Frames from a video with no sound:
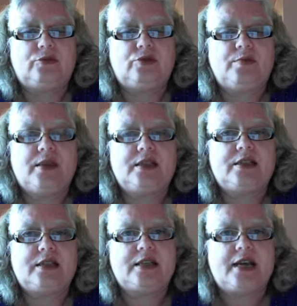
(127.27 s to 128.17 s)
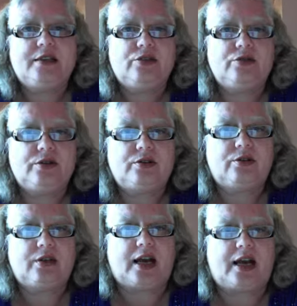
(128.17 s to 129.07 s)
tremendous disaster is
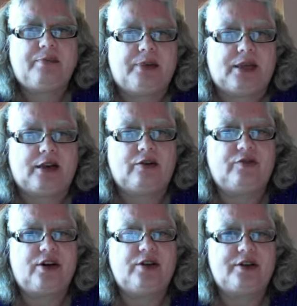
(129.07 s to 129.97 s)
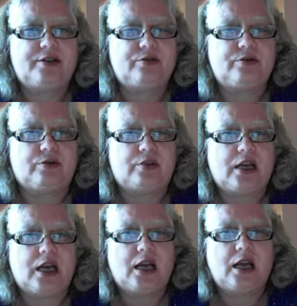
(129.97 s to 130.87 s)
going to happen here very soon,
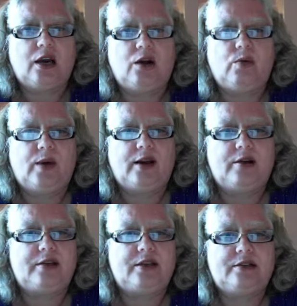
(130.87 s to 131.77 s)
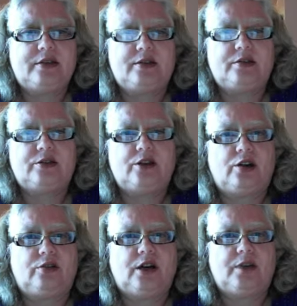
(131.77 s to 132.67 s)
where these things will
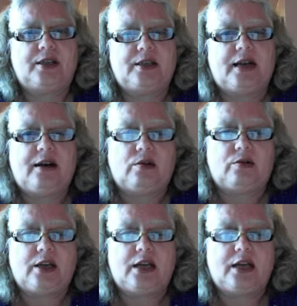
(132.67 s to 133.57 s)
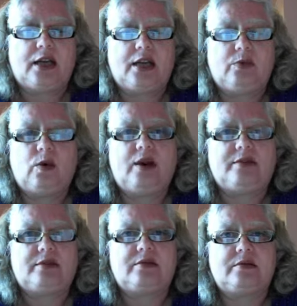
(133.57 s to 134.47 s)
start coming down at
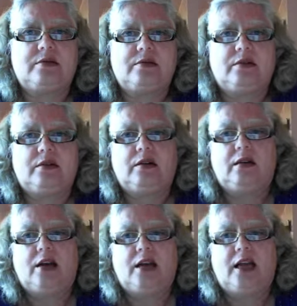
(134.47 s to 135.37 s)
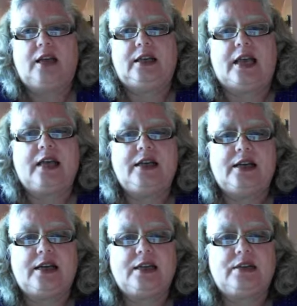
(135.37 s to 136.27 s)
once. And
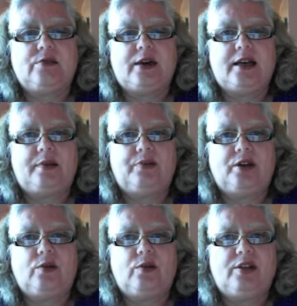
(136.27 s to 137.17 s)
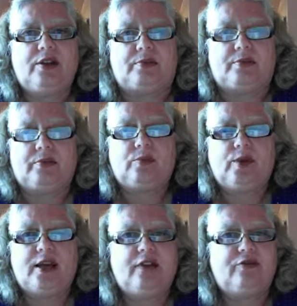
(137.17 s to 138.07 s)
Canada is right up there with them.
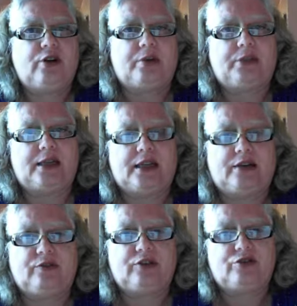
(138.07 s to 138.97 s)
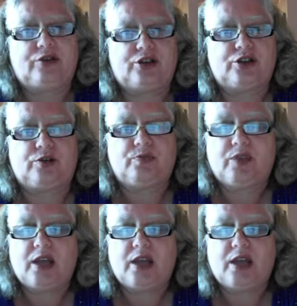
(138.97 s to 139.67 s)
We have crumbling infrastructure.